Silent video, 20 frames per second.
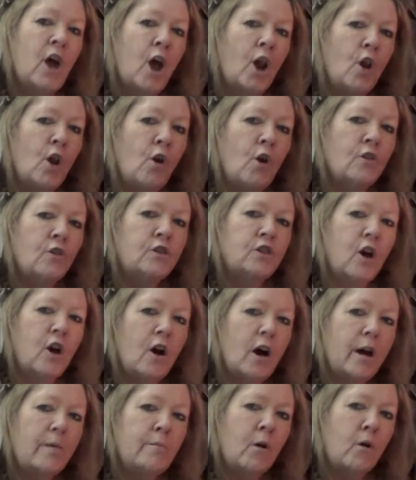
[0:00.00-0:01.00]
a lot of
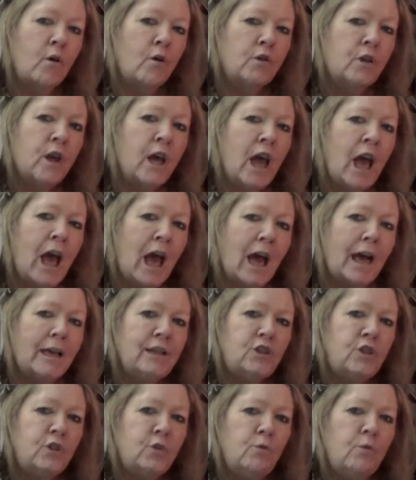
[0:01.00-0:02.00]
time on
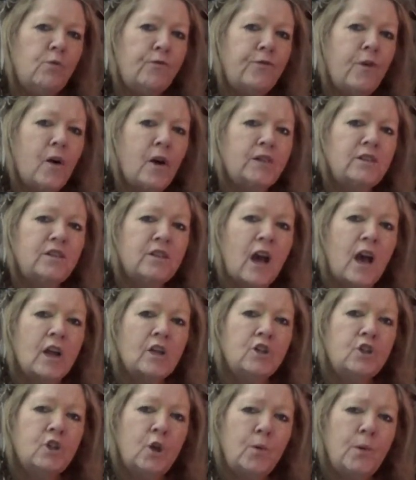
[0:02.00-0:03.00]
and you will find
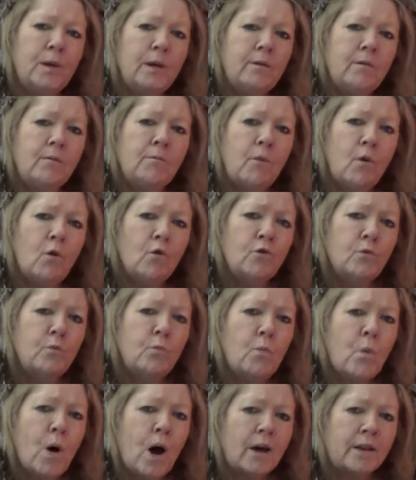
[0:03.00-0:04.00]
doing more
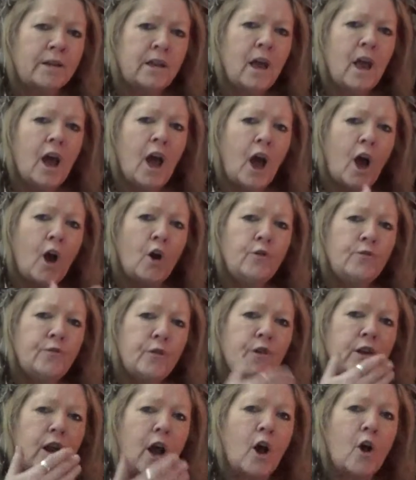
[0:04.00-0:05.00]
than one
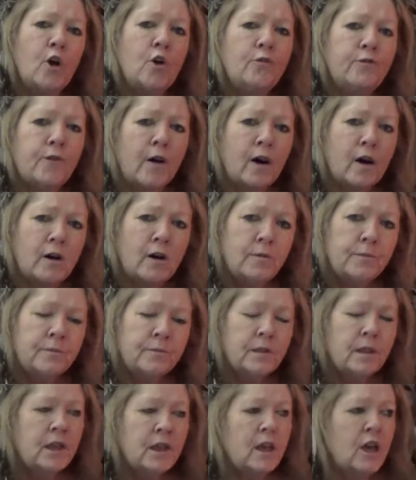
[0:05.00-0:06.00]
over and over
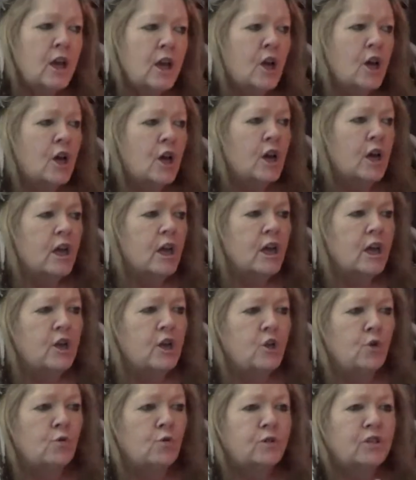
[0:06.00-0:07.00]

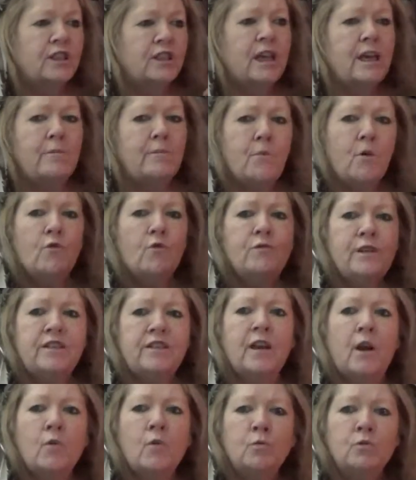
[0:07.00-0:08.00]
you'll see more
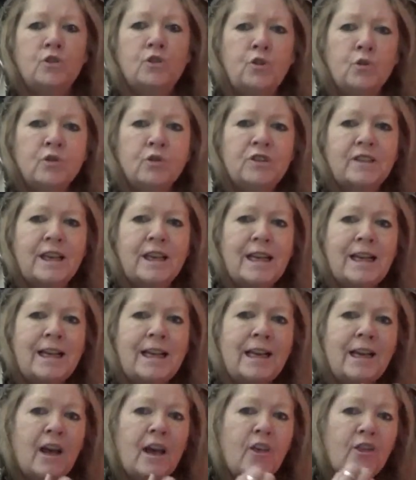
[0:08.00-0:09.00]
results, you'll
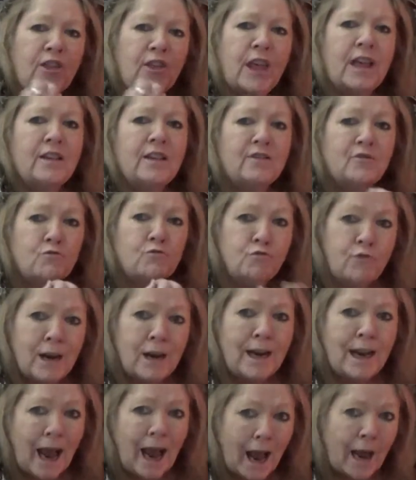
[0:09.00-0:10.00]
see things
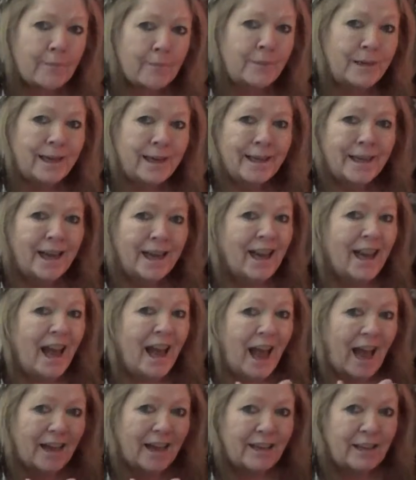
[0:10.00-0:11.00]
really happening
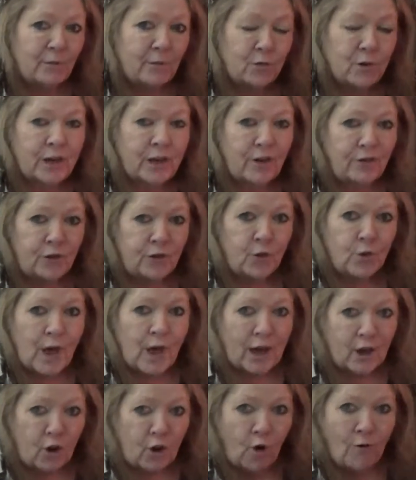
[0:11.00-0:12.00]
and it will give you
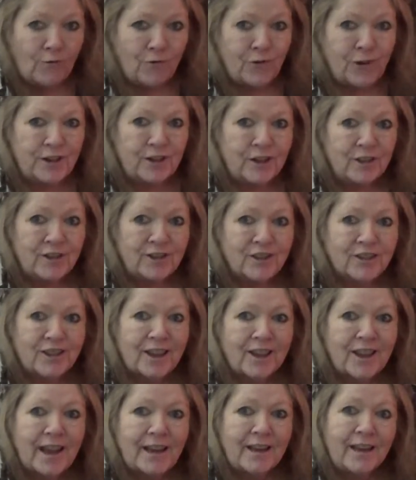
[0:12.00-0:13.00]
that confidence
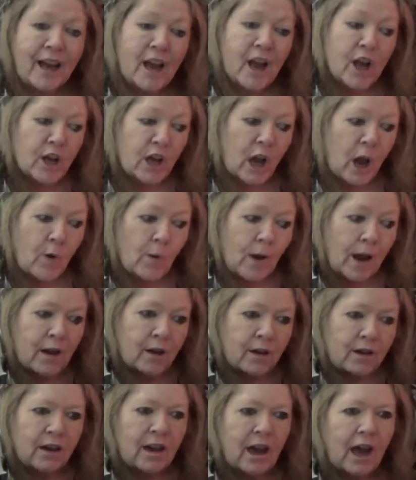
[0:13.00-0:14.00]
to then go
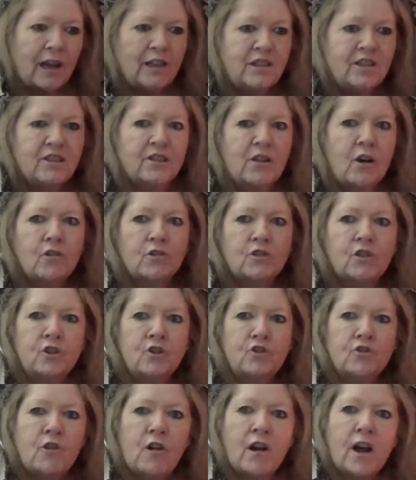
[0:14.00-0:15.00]
out and start
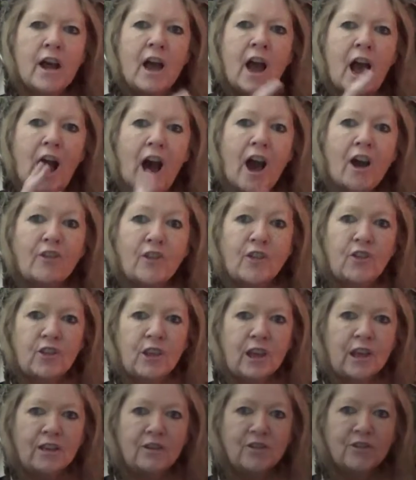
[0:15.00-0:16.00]
to try other
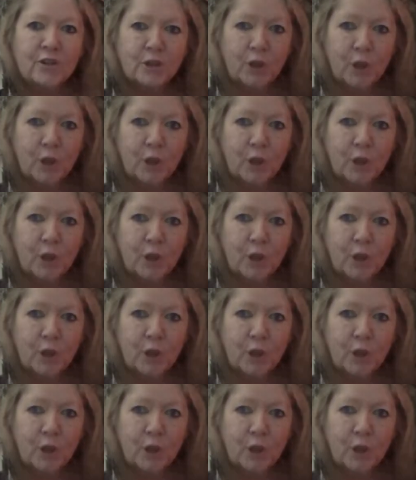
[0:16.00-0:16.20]
things of